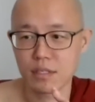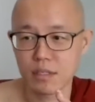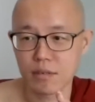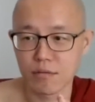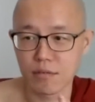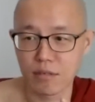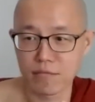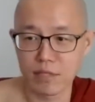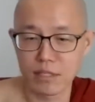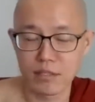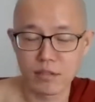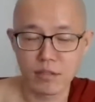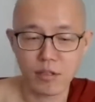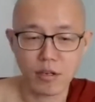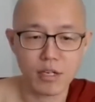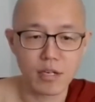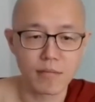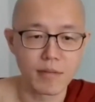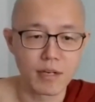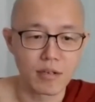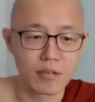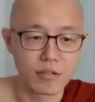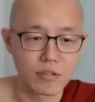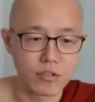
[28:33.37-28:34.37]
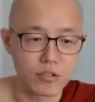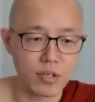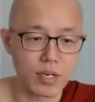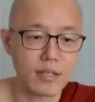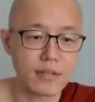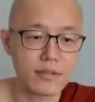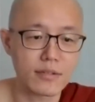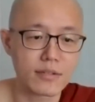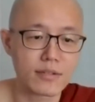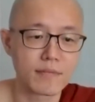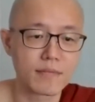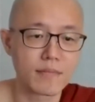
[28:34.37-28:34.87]
when we talk about
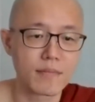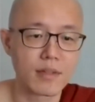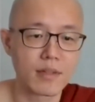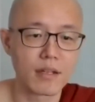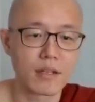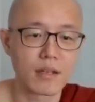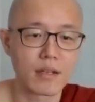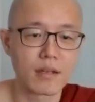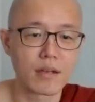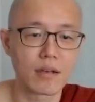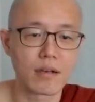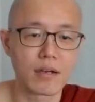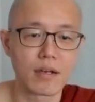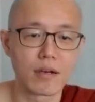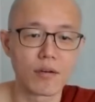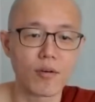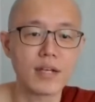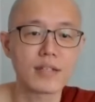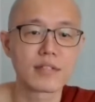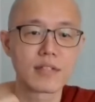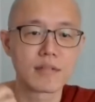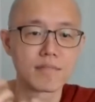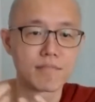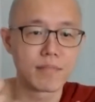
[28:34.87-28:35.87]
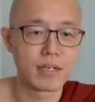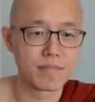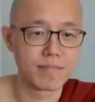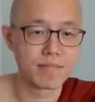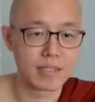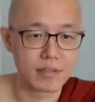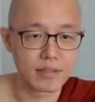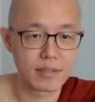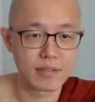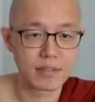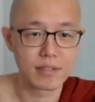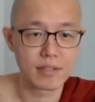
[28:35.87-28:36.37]
trust, what's the
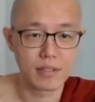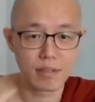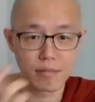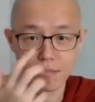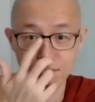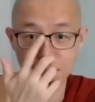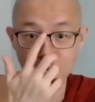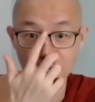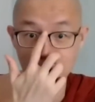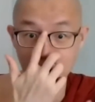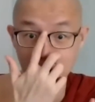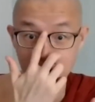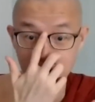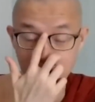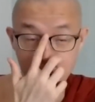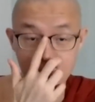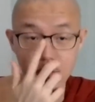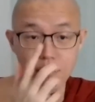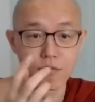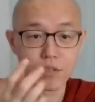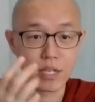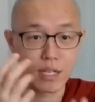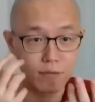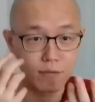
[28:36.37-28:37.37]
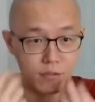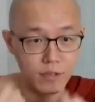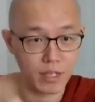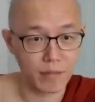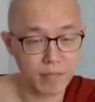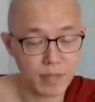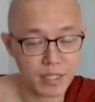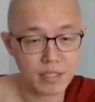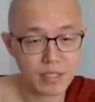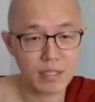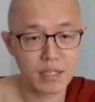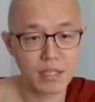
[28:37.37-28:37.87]
purpose? Part of it, we have to
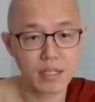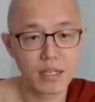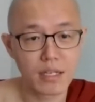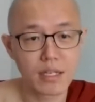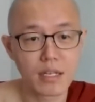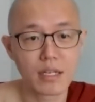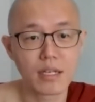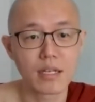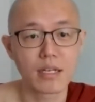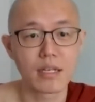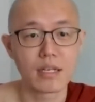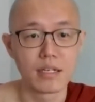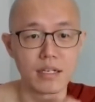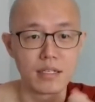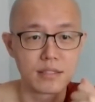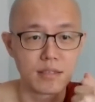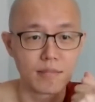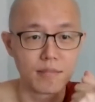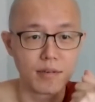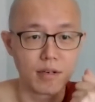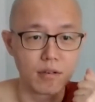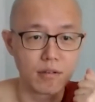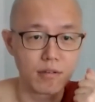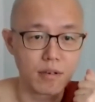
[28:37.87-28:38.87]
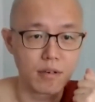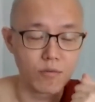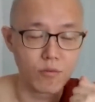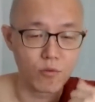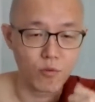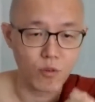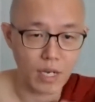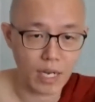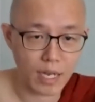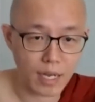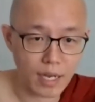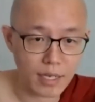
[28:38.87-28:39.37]
admit, it is about
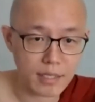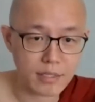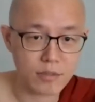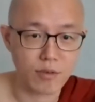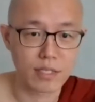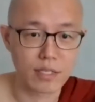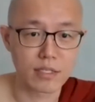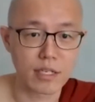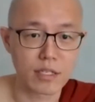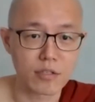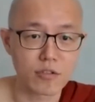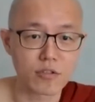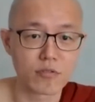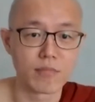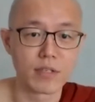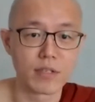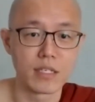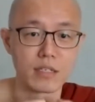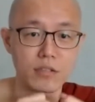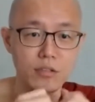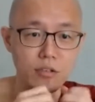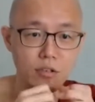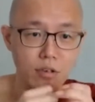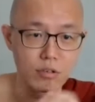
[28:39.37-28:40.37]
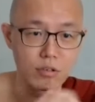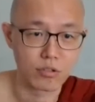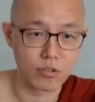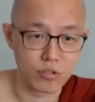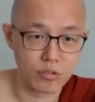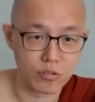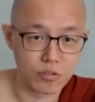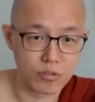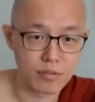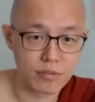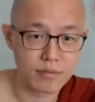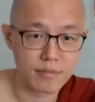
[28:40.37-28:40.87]
us wanting to be in
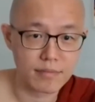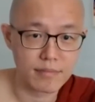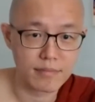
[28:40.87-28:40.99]
control,